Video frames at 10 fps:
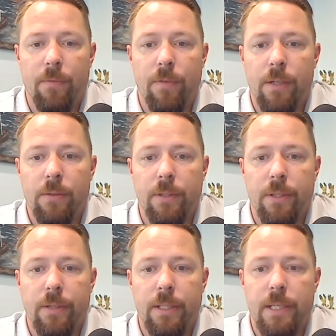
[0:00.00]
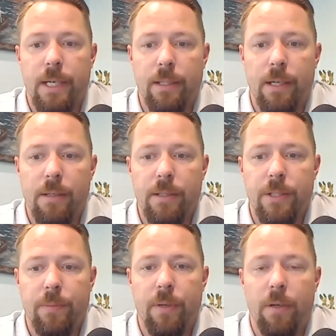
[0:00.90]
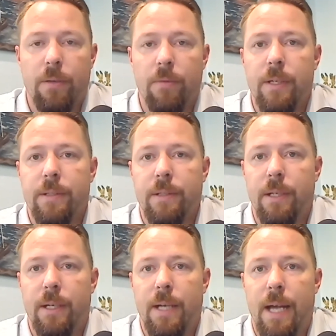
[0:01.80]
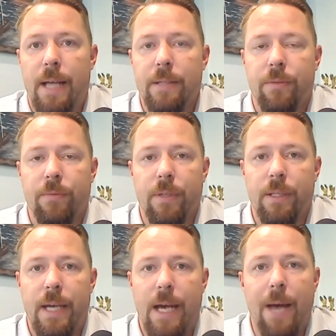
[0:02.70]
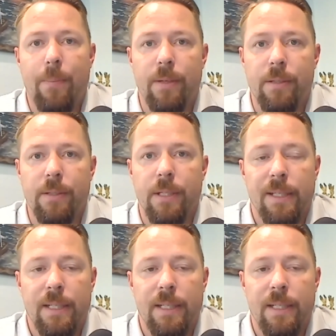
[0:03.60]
vehicle to grid technology, part of the reason that it hasn't really happened